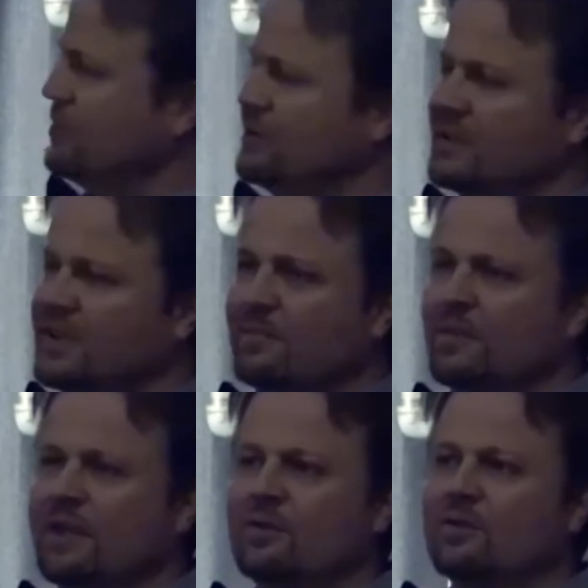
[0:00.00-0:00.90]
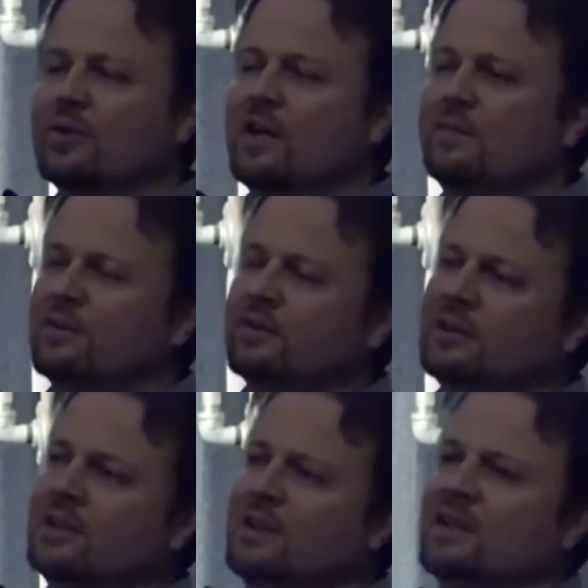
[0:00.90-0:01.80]
you on that Microraptor,
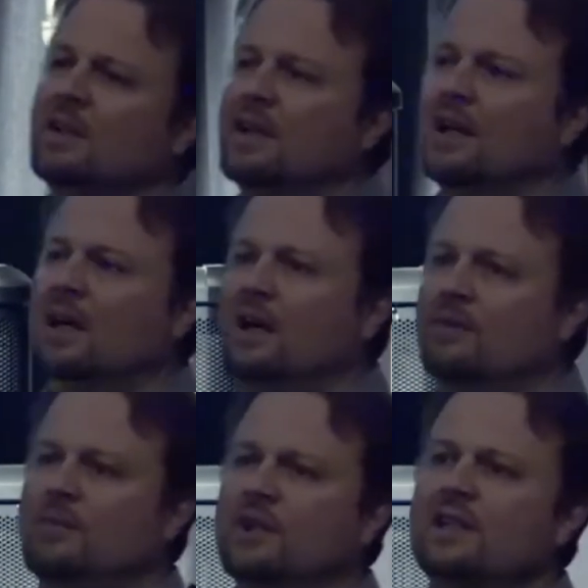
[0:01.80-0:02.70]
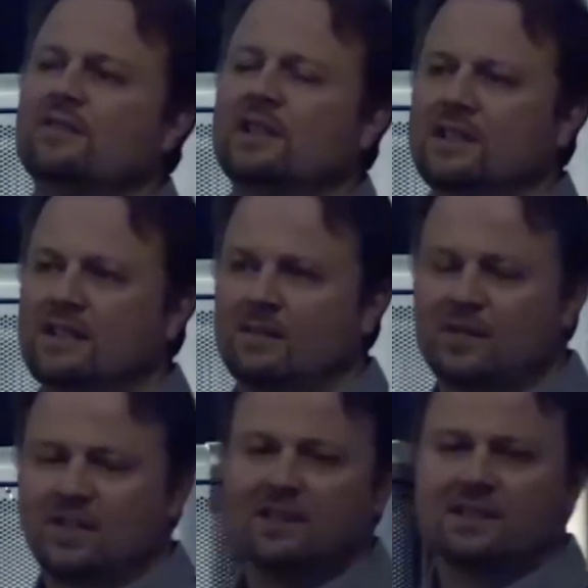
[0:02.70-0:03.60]
but even in some
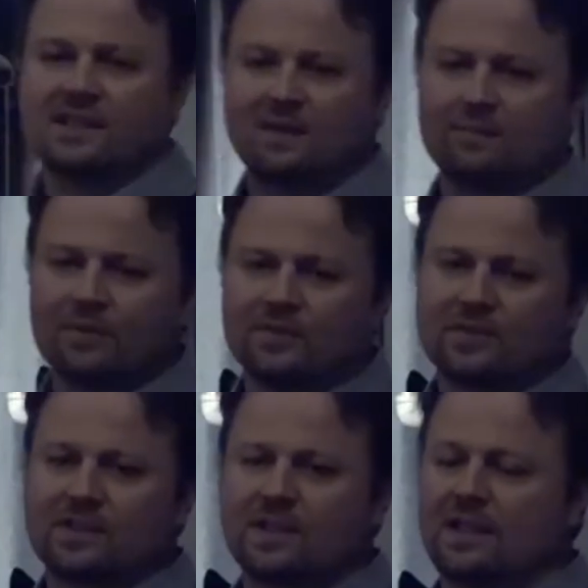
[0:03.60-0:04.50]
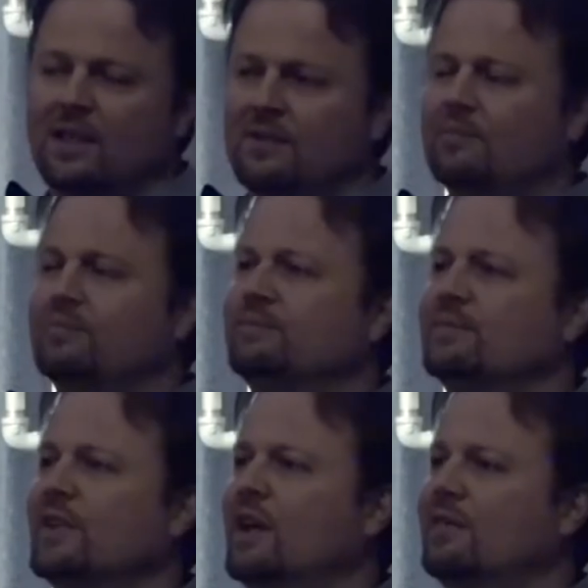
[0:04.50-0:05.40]
skin samples of
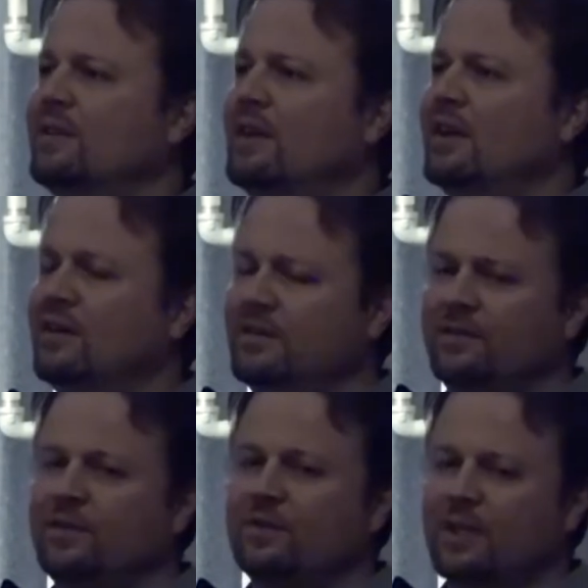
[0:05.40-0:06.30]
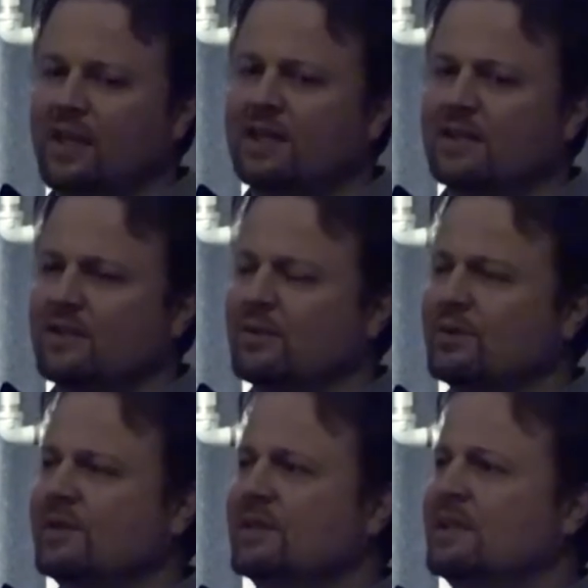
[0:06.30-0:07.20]
a few
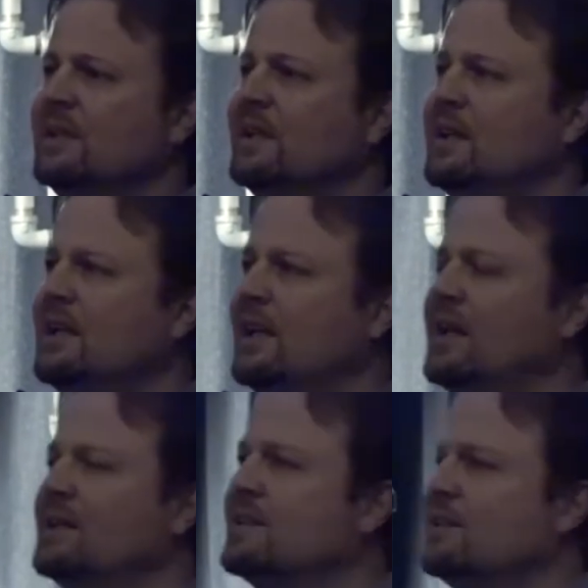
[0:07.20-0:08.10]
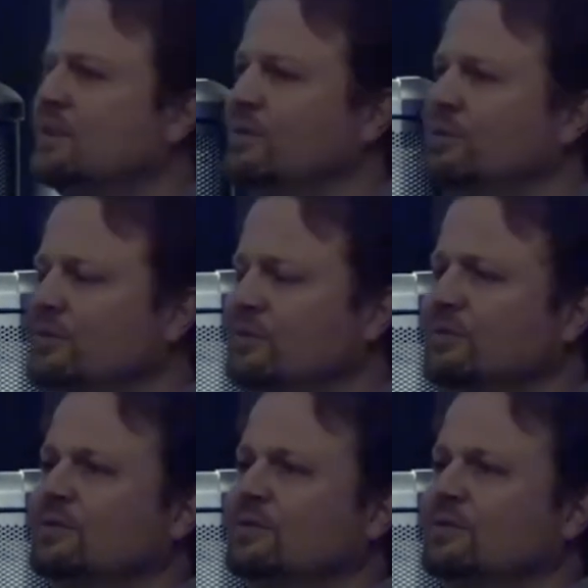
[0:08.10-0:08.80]
dinosaurs. And so